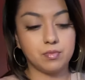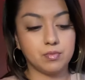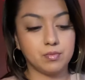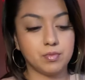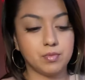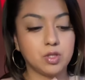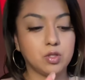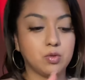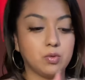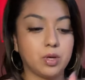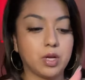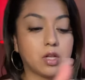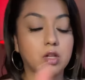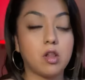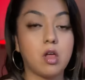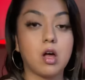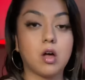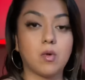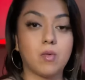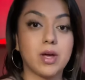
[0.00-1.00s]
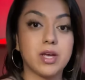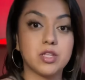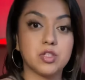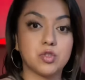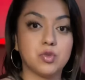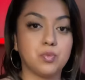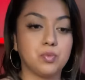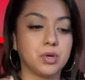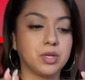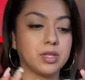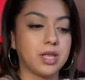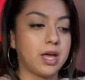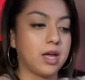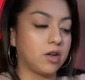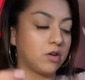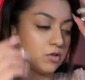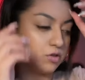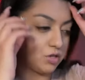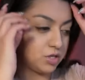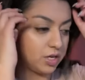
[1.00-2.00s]
but do it clockwise to bring that
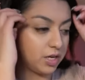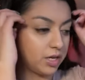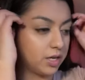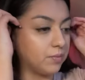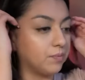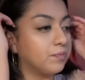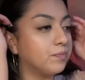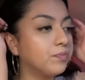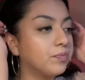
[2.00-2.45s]
energy in.